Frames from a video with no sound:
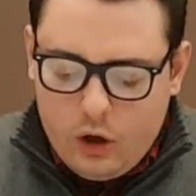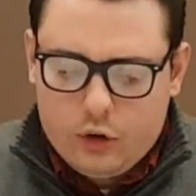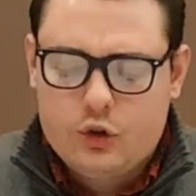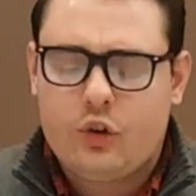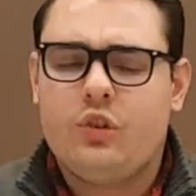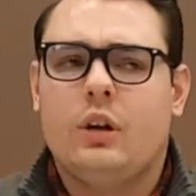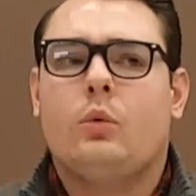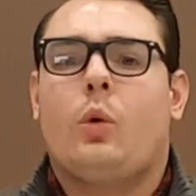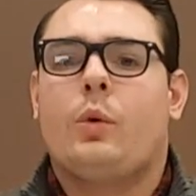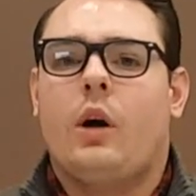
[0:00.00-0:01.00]
and just
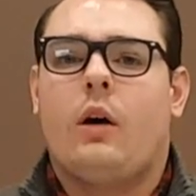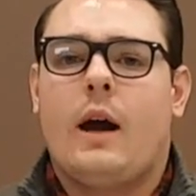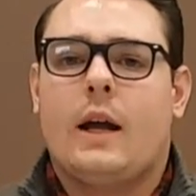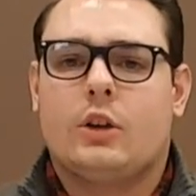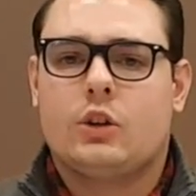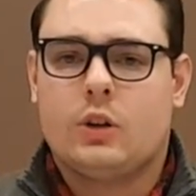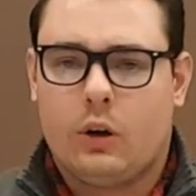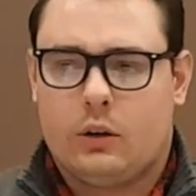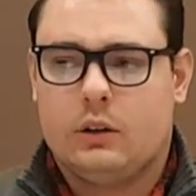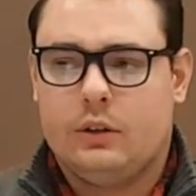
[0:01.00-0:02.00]
seeing where we are at
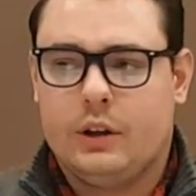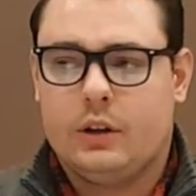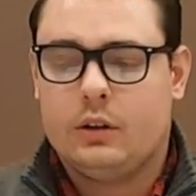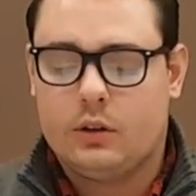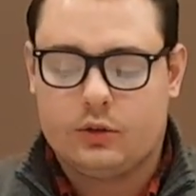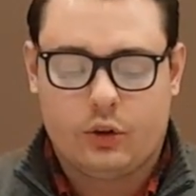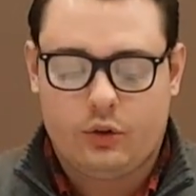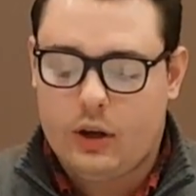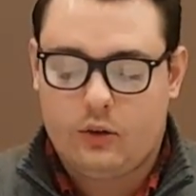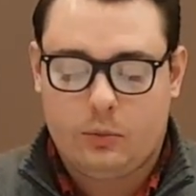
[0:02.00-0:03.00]
currently,
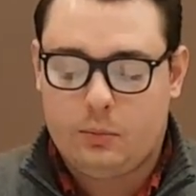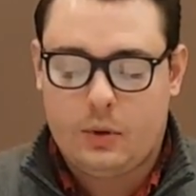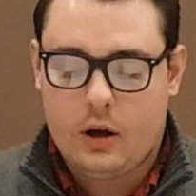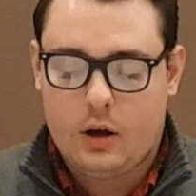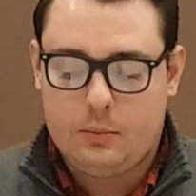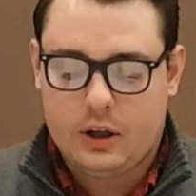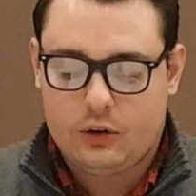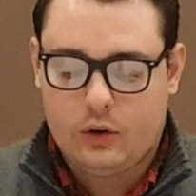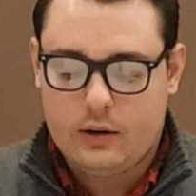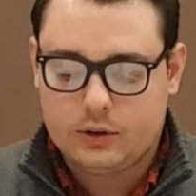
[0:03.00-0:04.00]
just as a
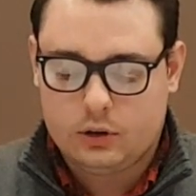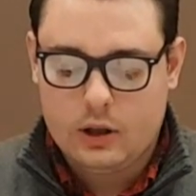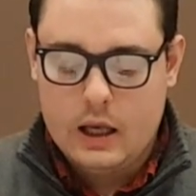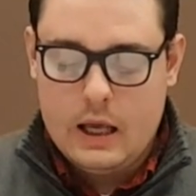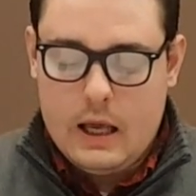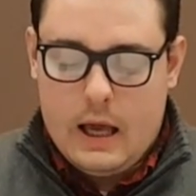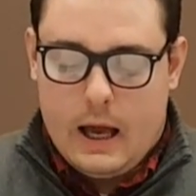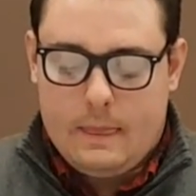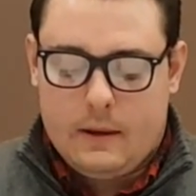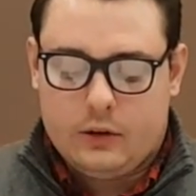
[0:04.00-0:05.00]
base level,
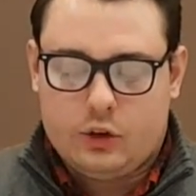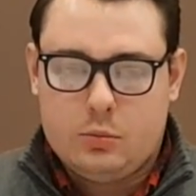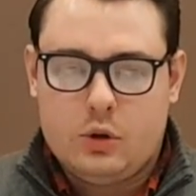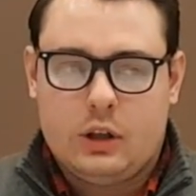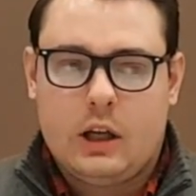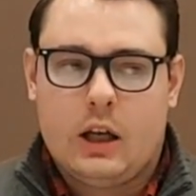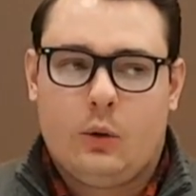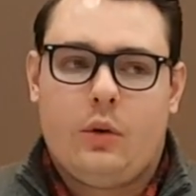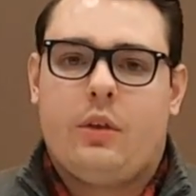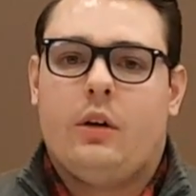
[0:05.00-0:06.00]
and then
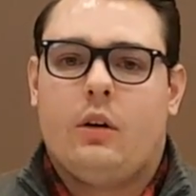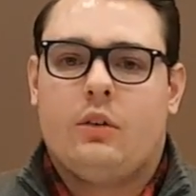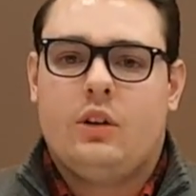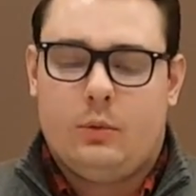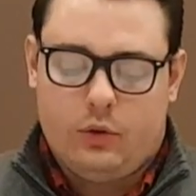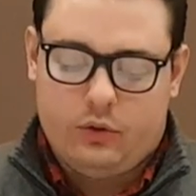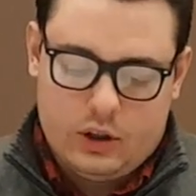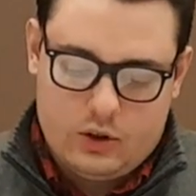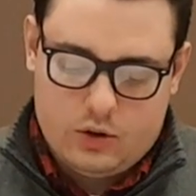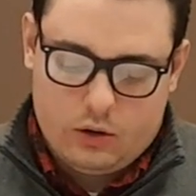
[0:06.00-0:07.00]
communicating within our teams of
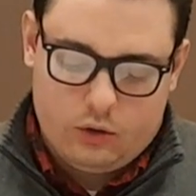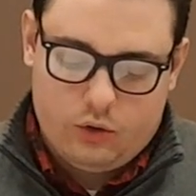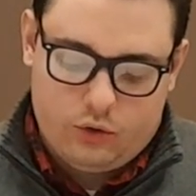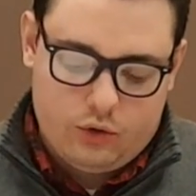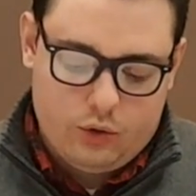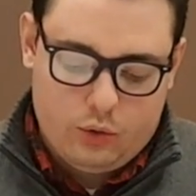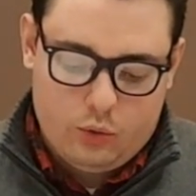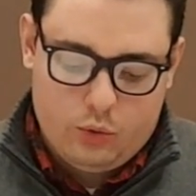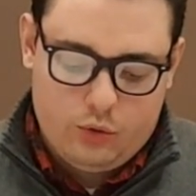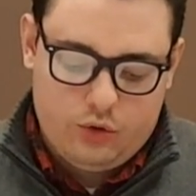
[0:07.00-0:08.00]
teachers
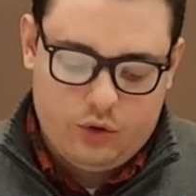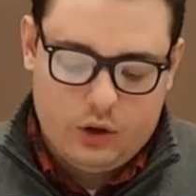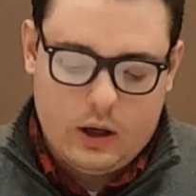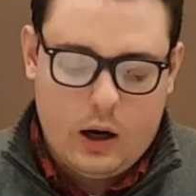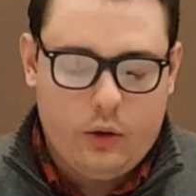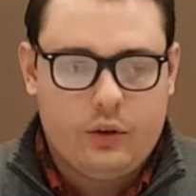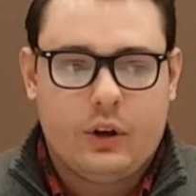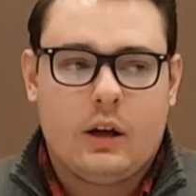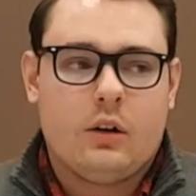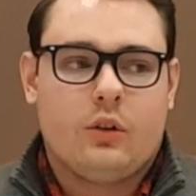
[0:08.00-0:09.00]
to see how the
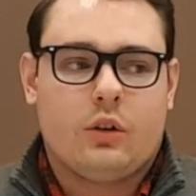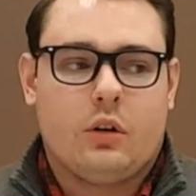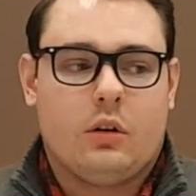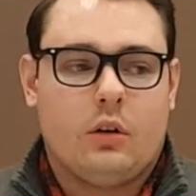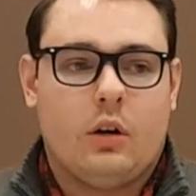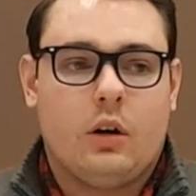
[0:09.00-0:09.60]
data is going to